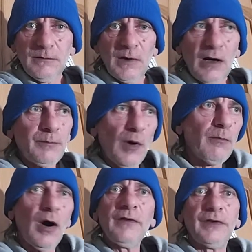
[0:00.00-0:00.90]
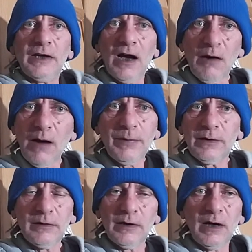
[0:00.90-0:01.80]
you know, put my video up,
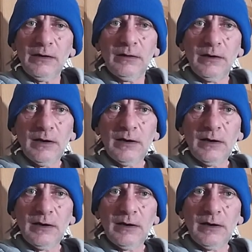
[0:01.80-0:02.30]
you know,